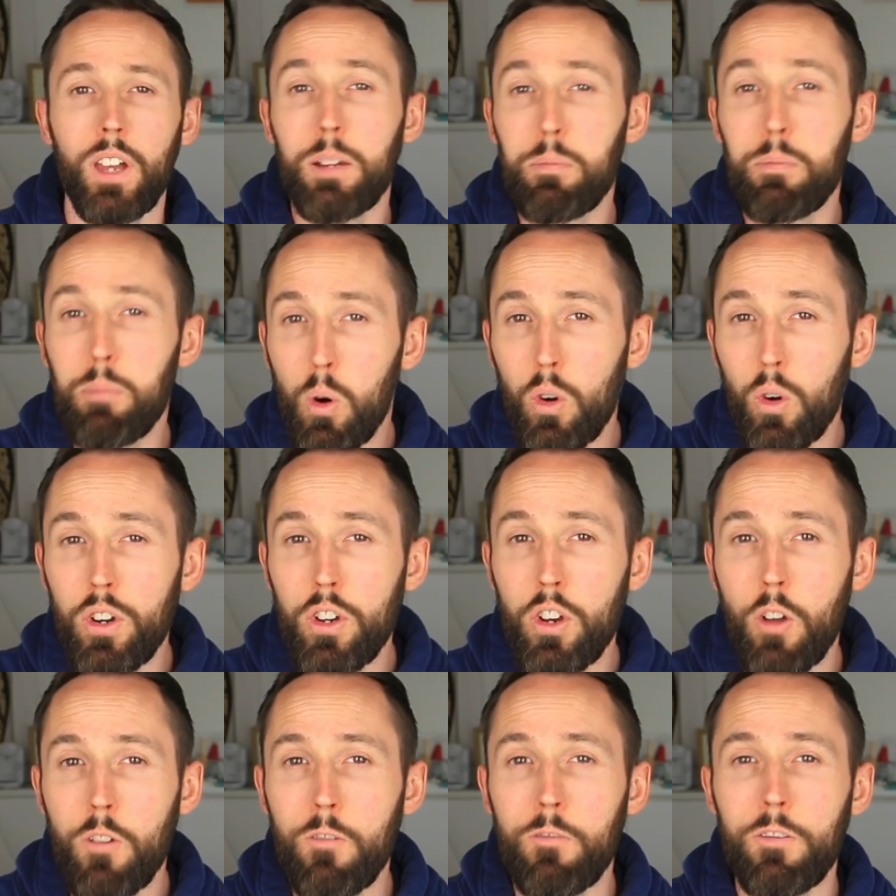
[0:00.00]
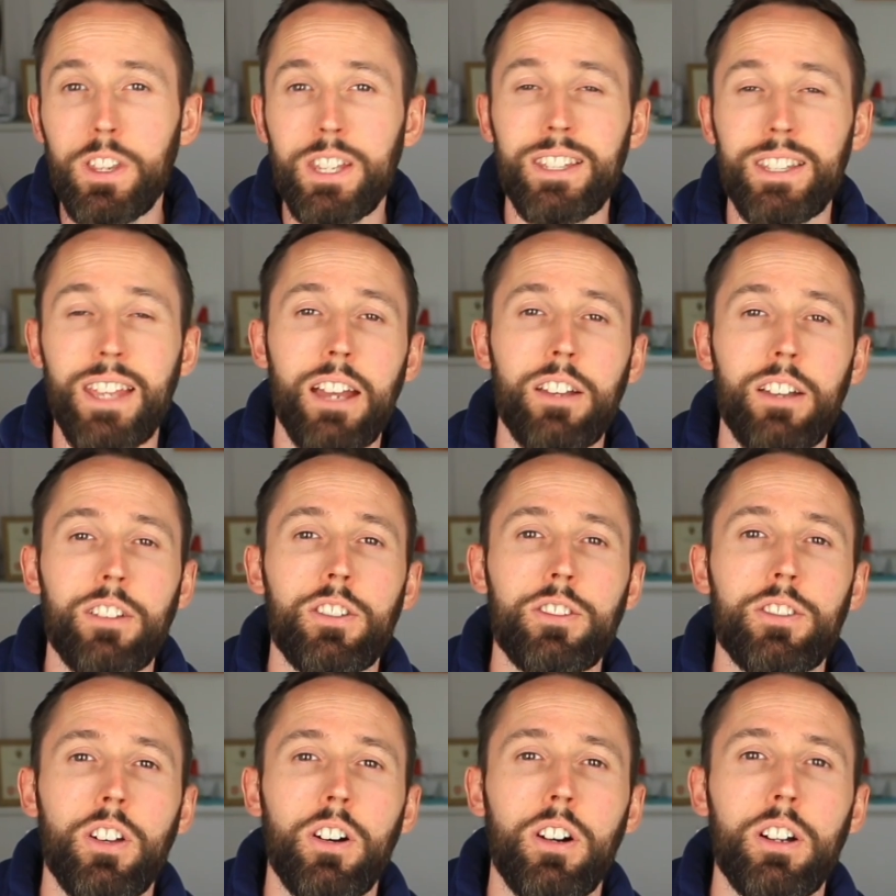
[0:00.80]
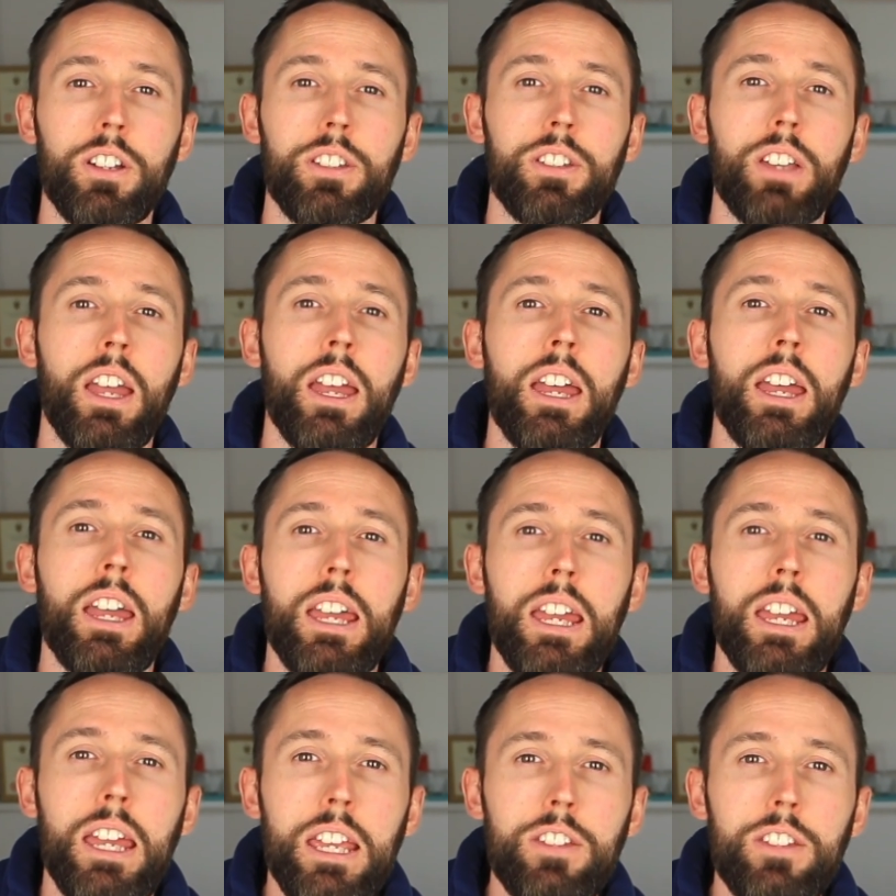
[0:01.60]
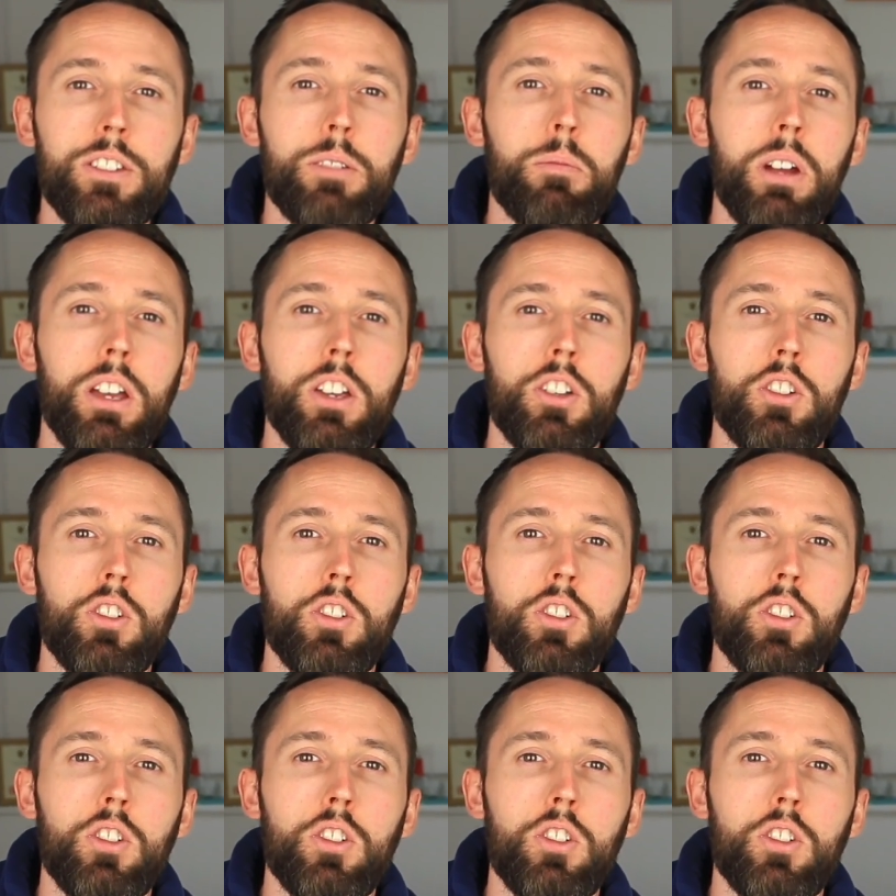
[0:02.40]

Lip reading: An important note for this exercise is to make